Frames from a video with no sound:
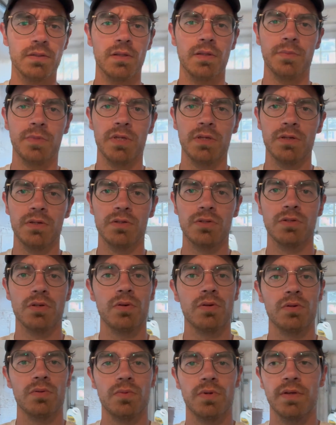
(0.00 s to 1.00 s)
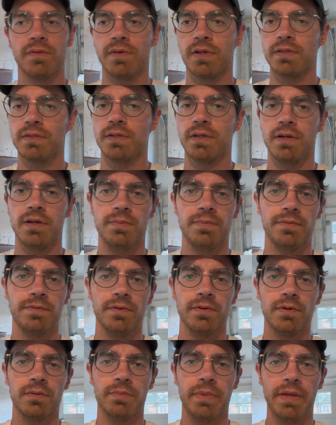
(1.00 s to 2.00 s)
me show you what I've got set up
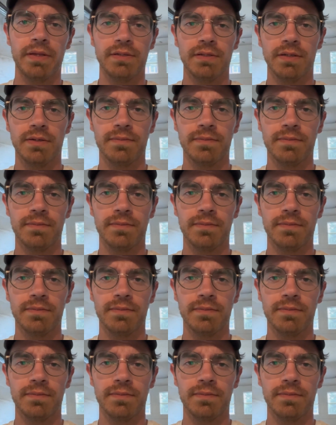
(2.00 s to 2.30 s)
for painting.